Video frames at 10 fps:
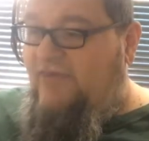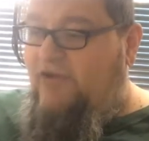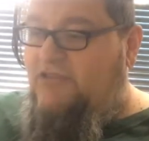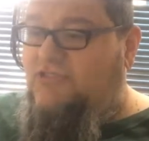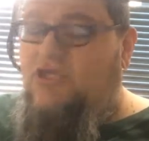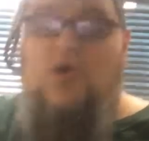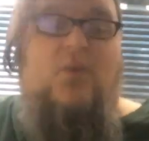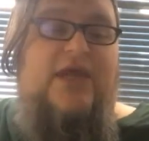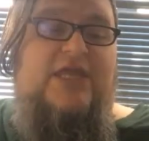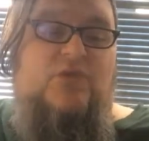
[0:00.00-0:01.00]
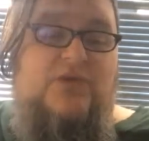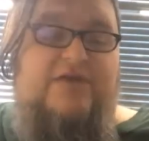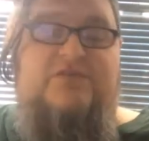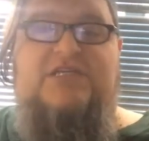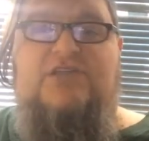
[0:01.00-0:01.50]
there is no way you would
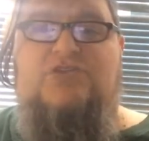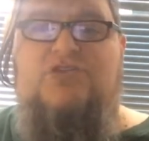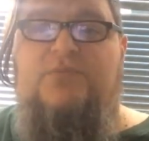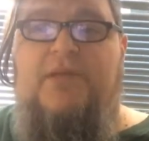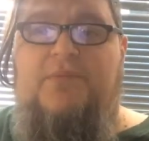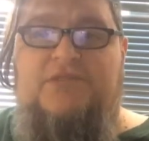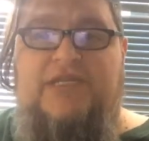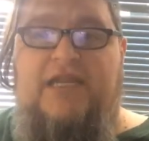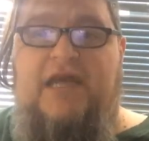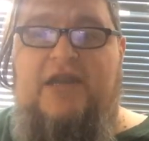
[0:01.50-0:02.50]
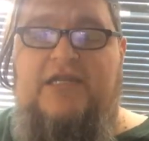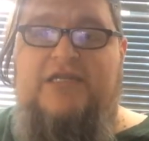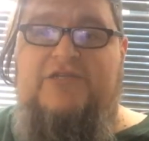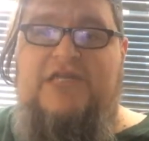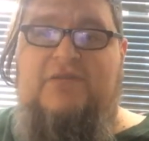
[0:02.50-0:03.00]
ever see those two people sitting down at
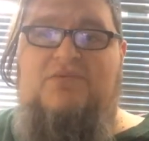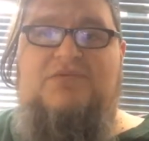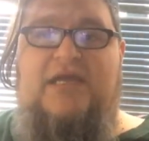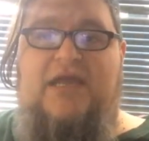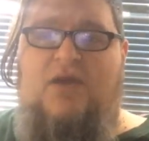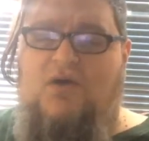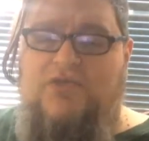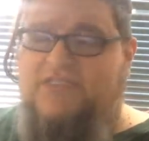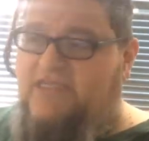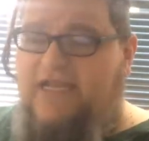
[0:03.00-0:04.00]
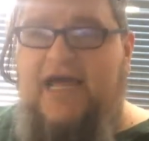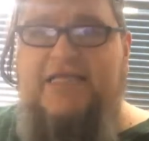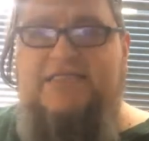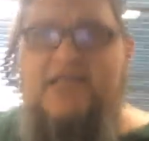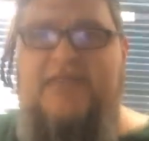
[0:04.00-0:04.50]
dinner table saying, "Oh, this is a
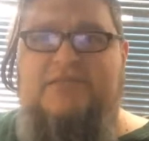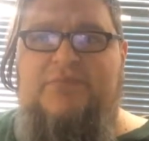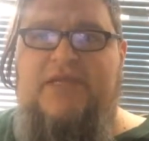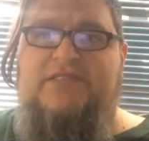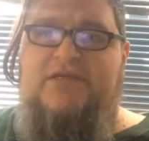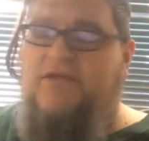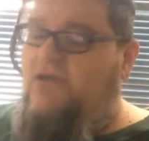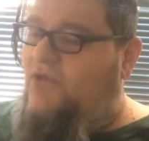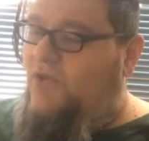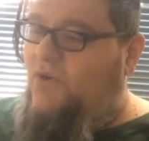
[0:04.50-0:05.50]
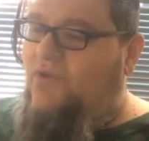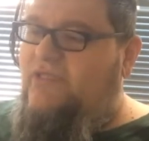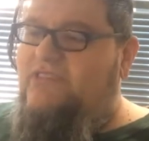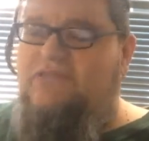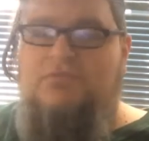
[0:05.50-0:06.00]
nice slice of pizza," or
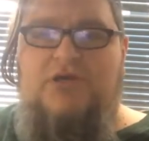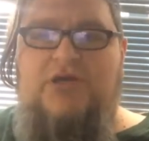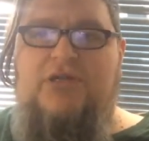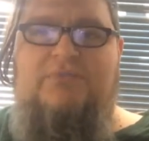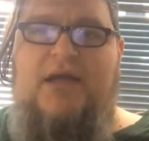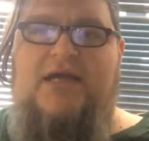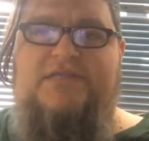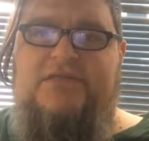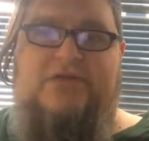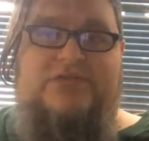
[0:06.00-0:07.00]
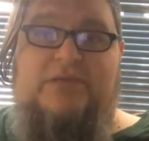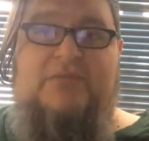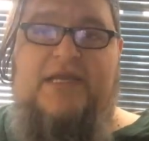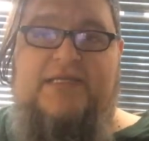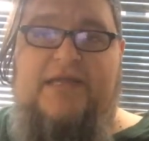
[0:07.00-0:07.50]
"This is some good pasta," or
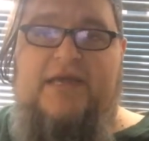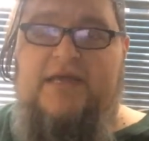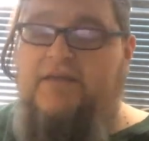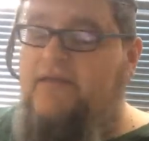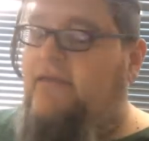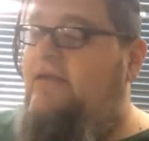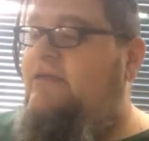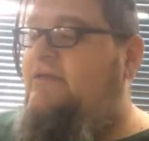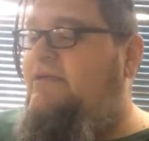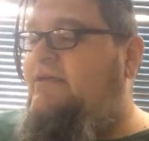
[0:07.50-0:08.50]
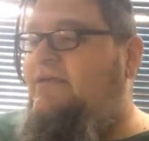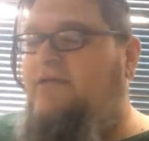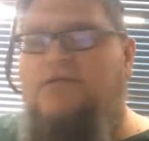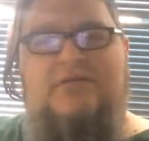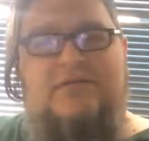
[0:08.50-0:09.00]
something like
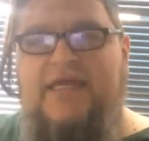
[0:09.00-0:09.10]
that.